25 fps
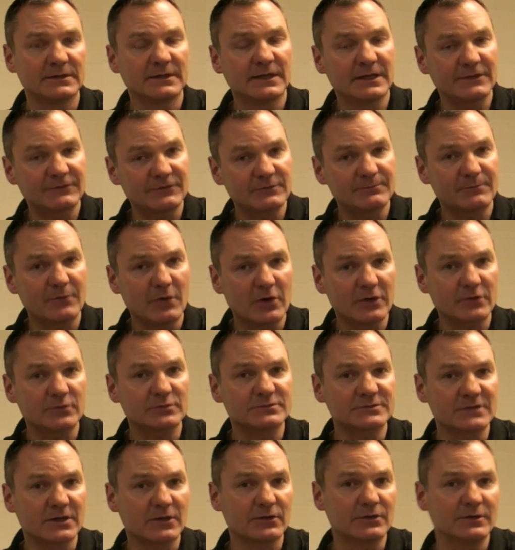If the bike was
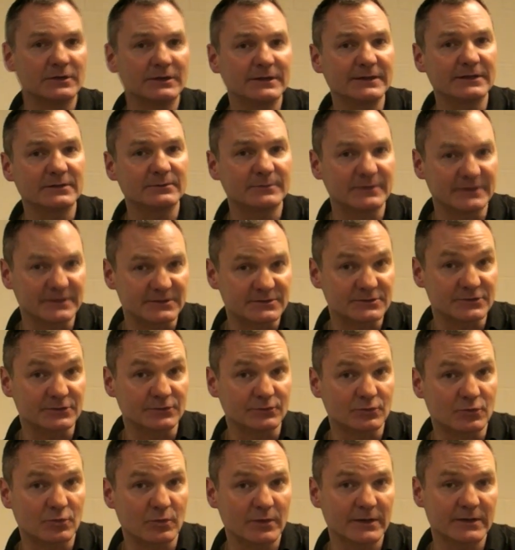going a little bit too
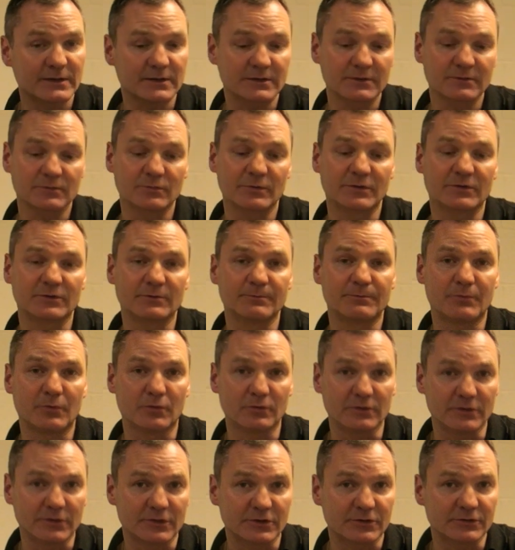quick, we could pull
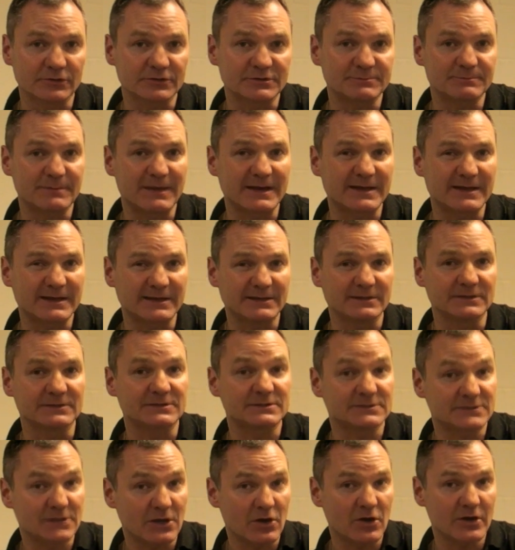the clutch back in
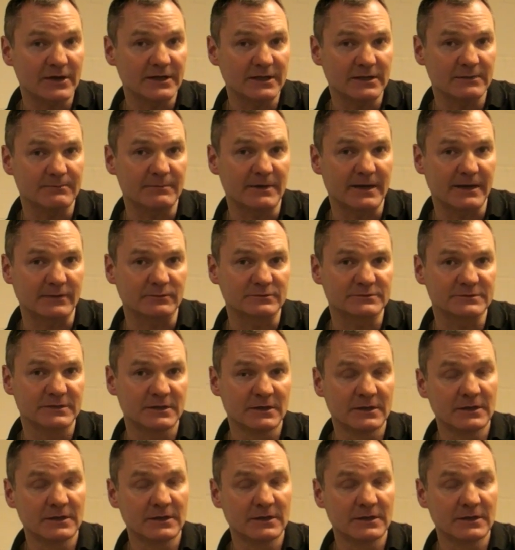a tiny amount.